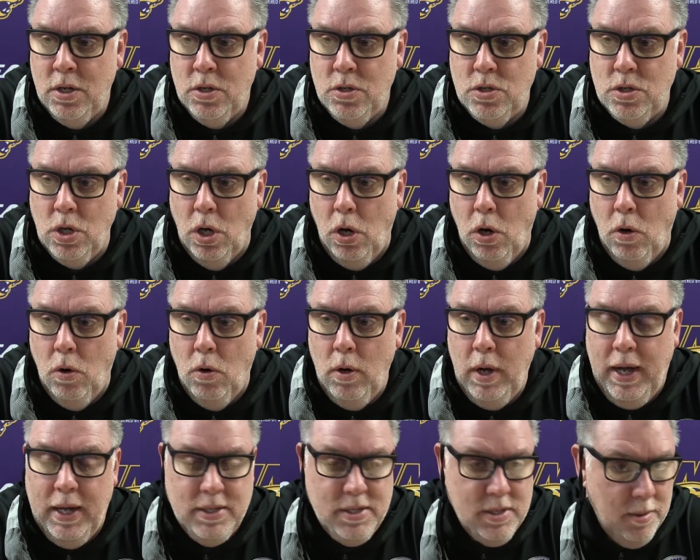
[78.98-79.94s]

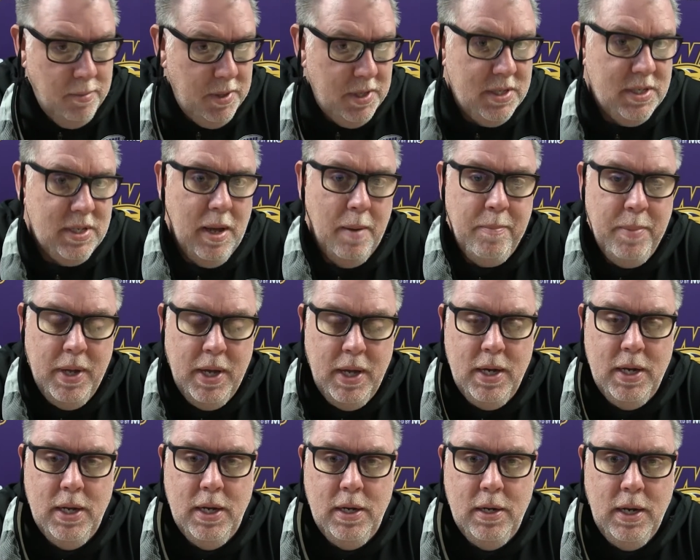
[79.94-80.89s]
So had somebody step
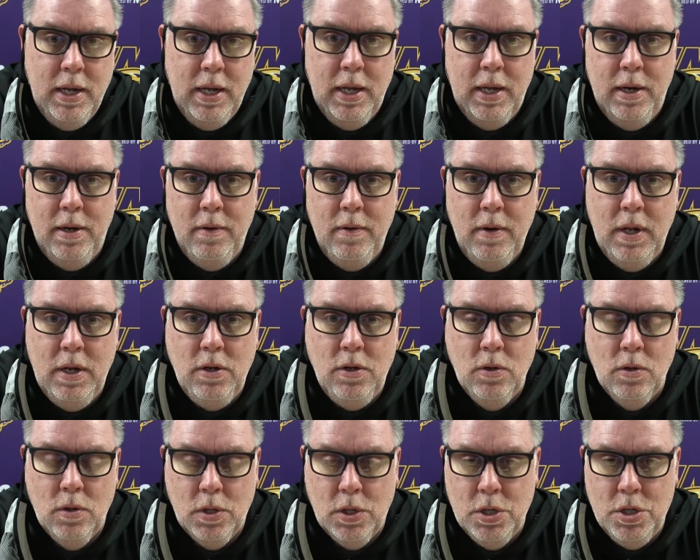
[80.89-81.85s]
in and, and, and
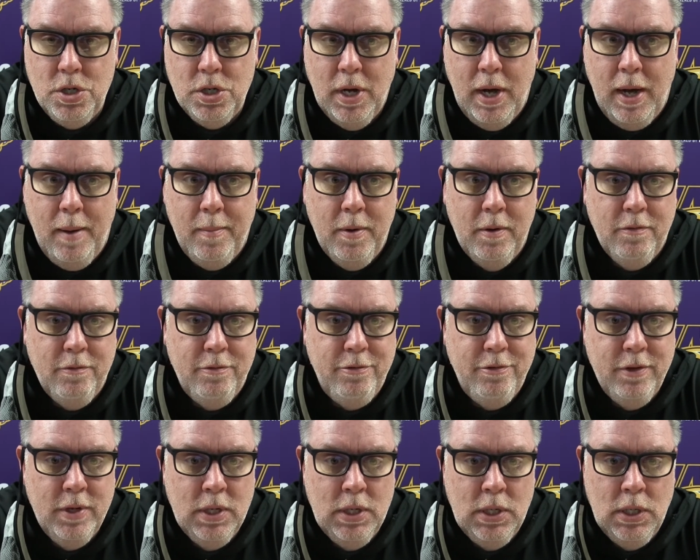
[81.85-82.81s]
do a good job
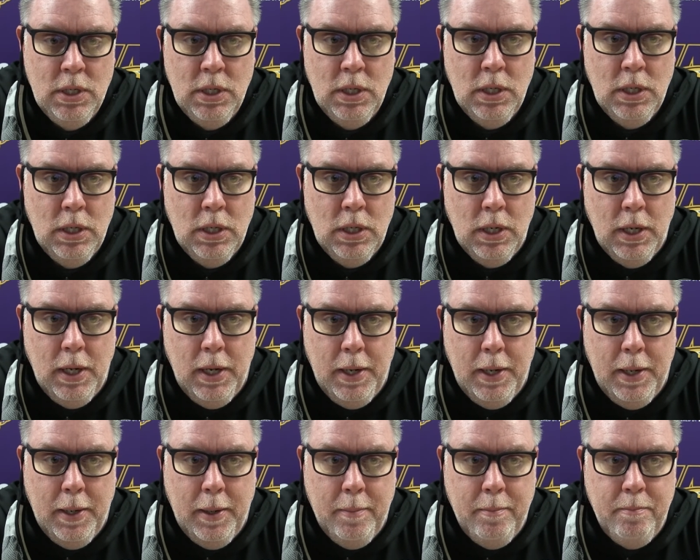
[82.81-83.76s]
of,
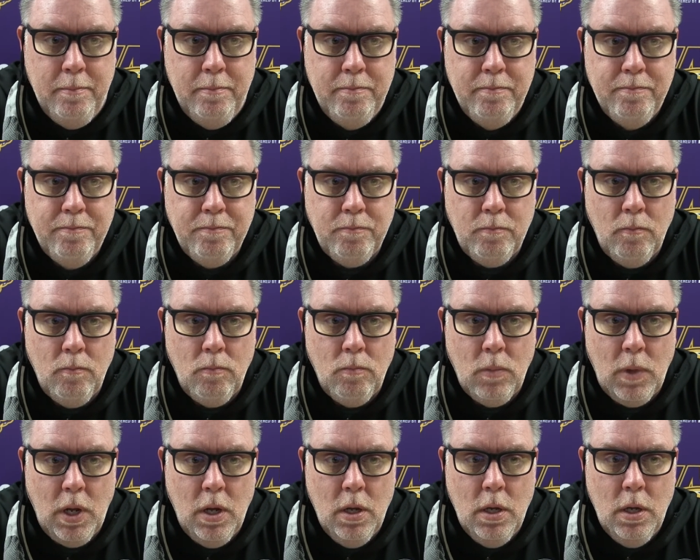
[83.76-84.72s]
um,
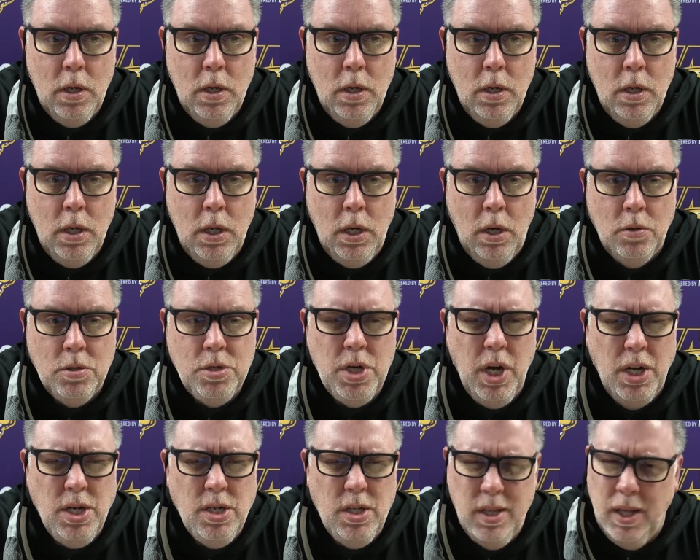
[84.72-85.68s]
you know,
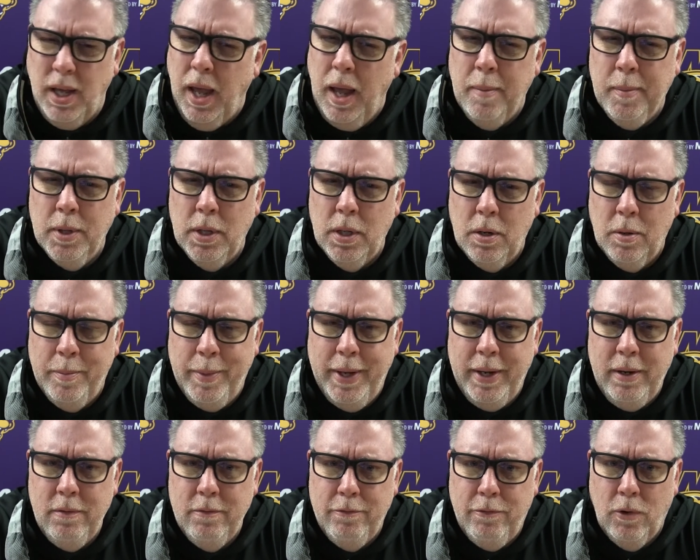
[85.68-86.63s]
changing the game a little
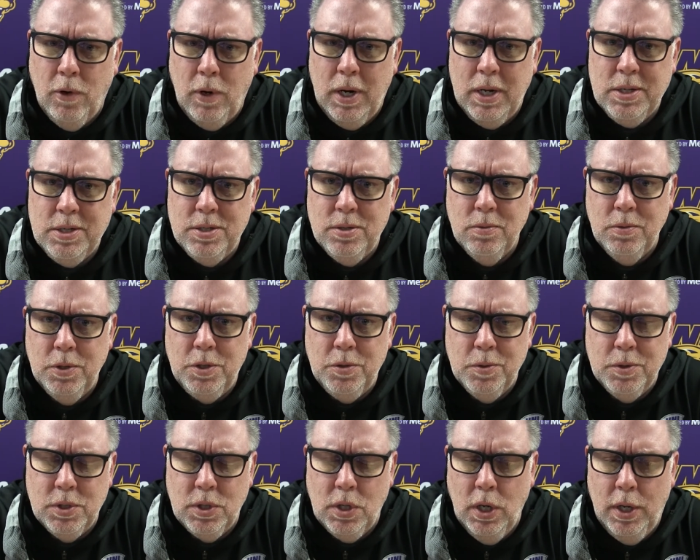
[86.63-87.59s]
bit for us,
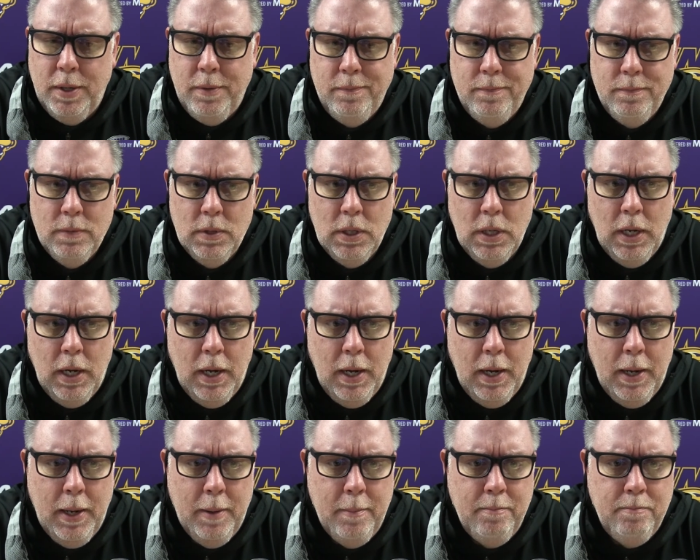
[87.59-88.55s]
which was good.
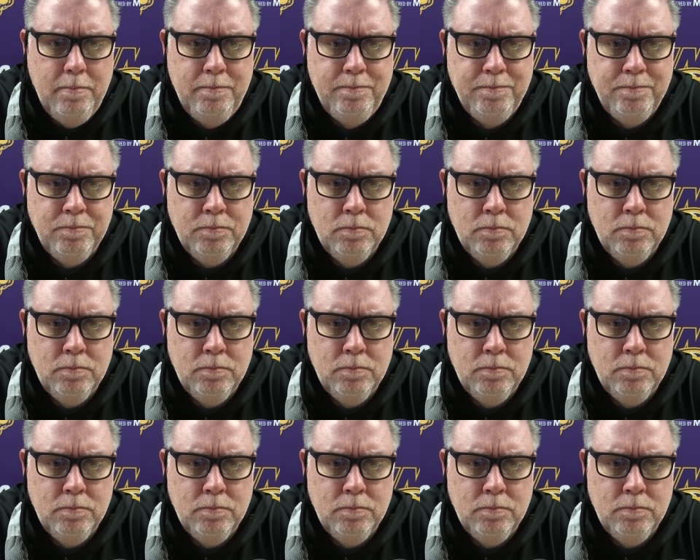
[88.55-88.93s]
Um,